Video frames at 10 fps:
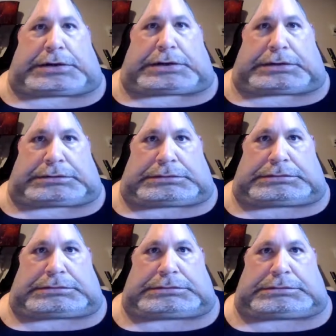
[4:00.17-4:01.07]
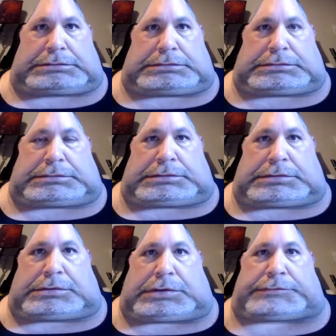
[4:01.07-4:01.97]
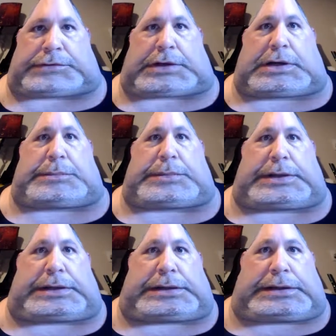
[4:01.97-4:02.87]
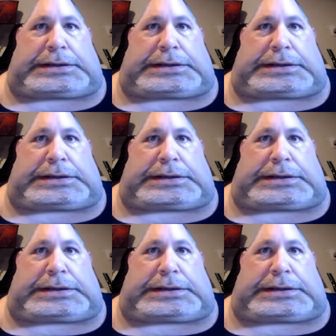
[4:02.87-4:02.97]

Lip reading: hurt. Or if the company